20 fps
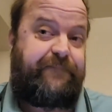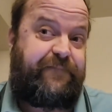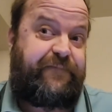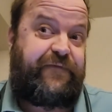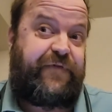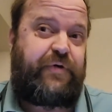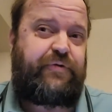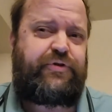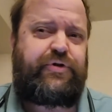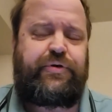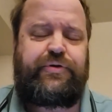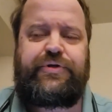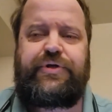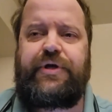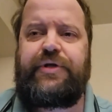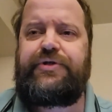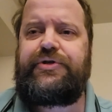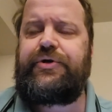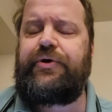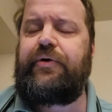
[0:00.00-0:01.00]
future is
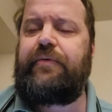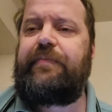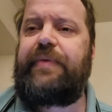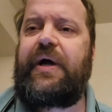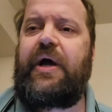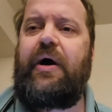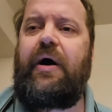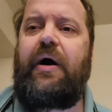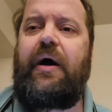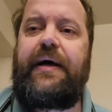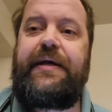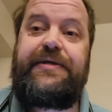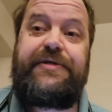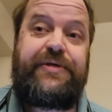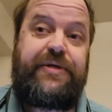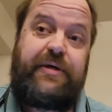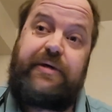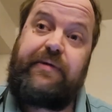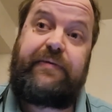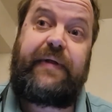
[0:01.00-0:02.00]
concerned
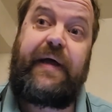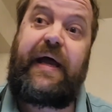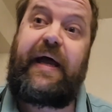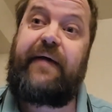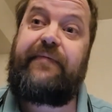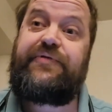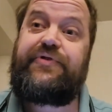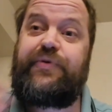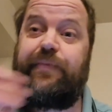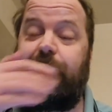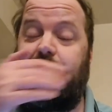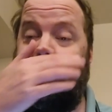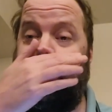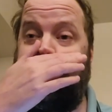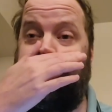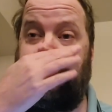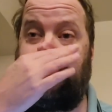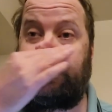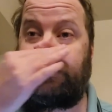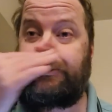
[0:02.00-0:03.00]
because they have so many
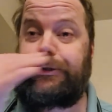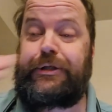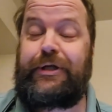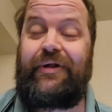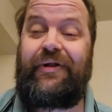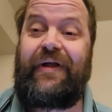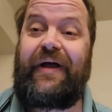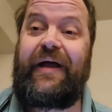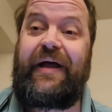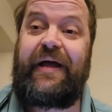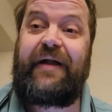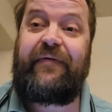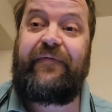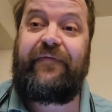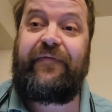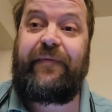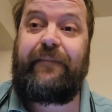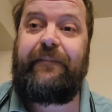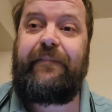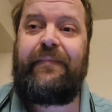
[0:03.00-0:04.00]
years still ahead of
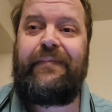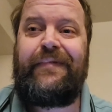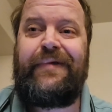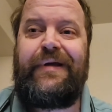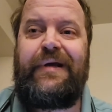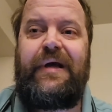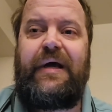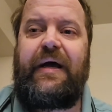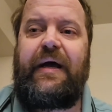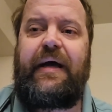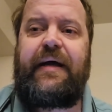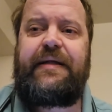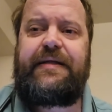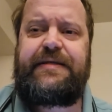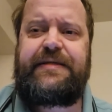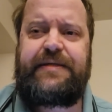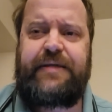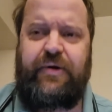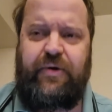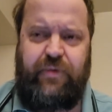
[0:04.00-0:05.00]
them. And
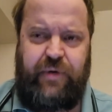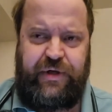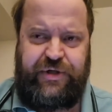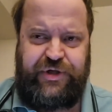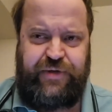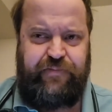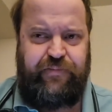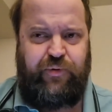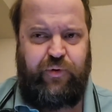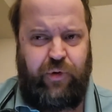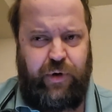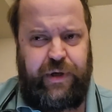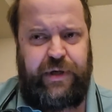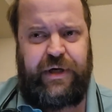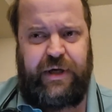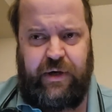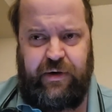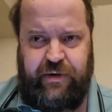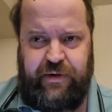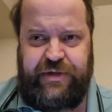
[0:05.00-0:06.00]
so it's important
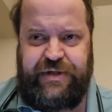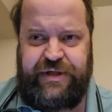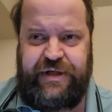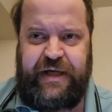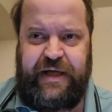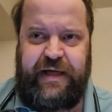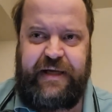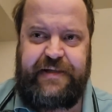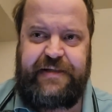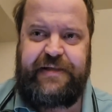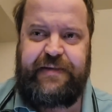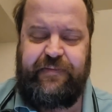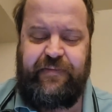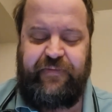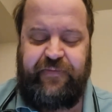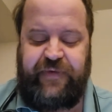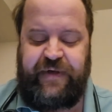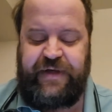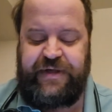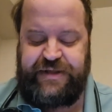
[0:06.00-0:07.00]
to understand some
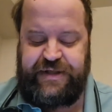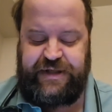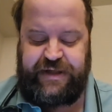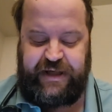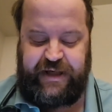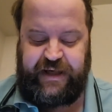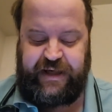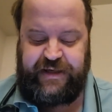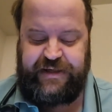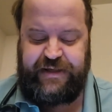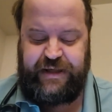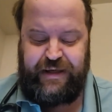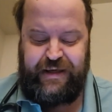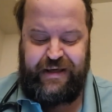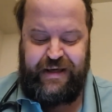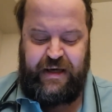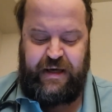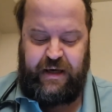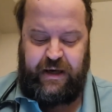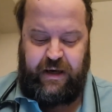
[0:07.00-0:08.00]
of these things.
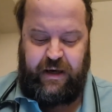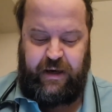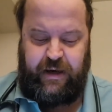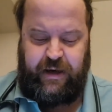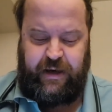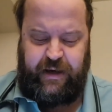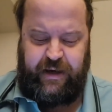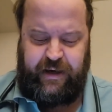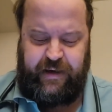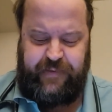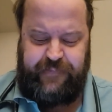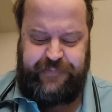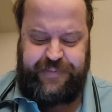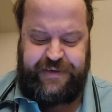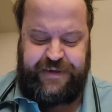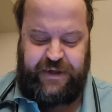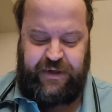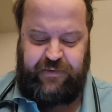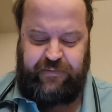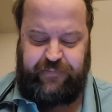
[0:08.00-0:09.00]

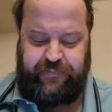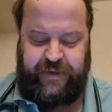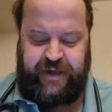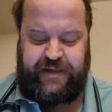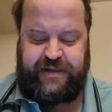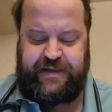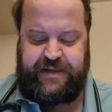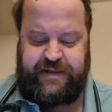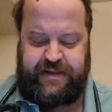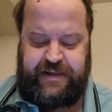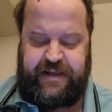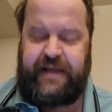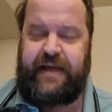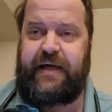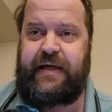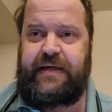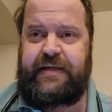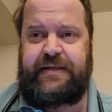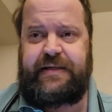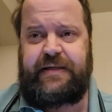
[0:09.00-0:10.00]
So let's get
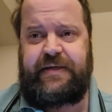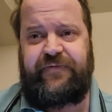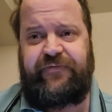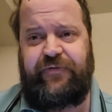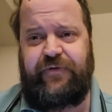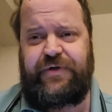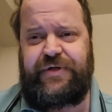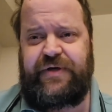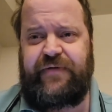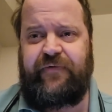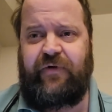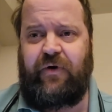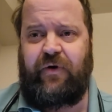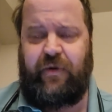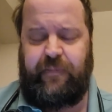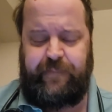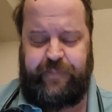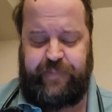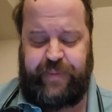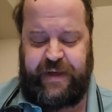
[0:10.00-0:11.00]
into, first of
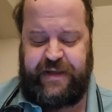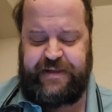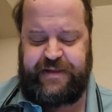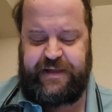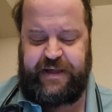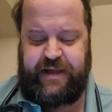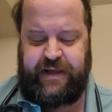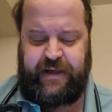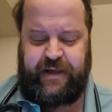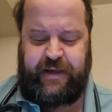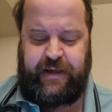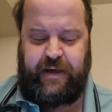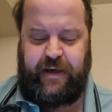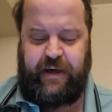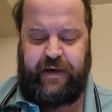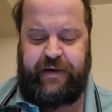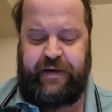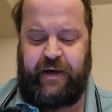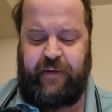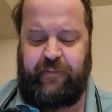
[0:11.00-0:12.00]
all, basic
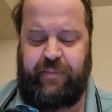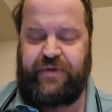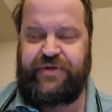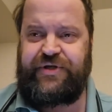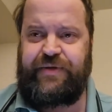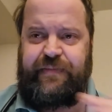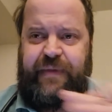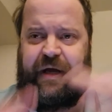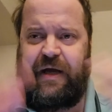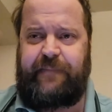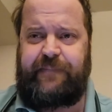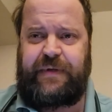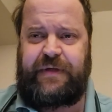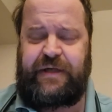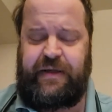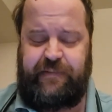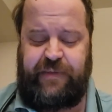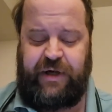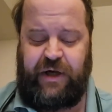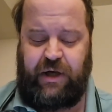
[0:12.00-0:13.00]
numbers, some
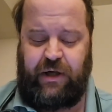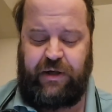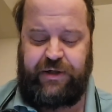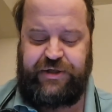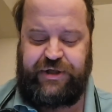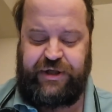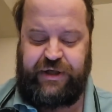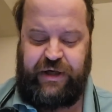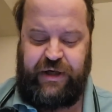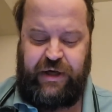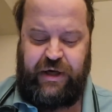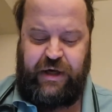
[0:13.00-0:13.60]
epidemiology.